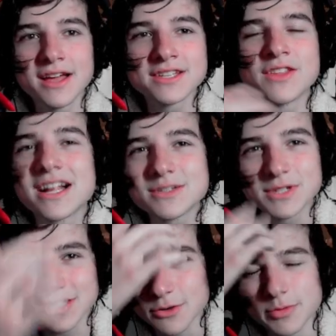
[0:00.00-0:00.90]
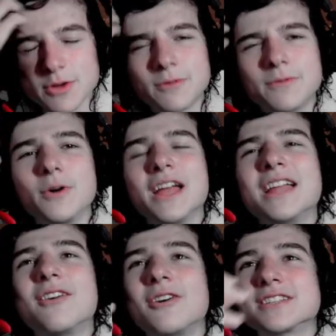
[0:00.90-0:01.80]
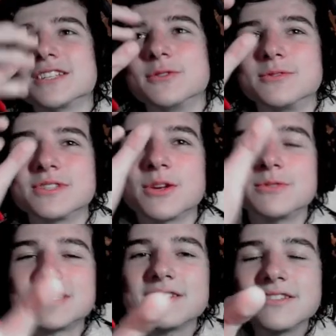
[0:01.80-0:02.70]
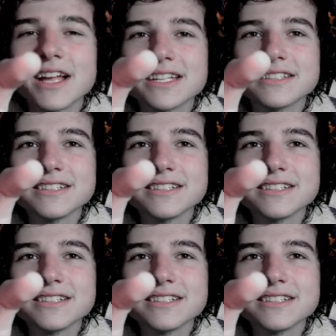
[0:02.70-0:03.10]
So that's what's so beautiful, and also so, like,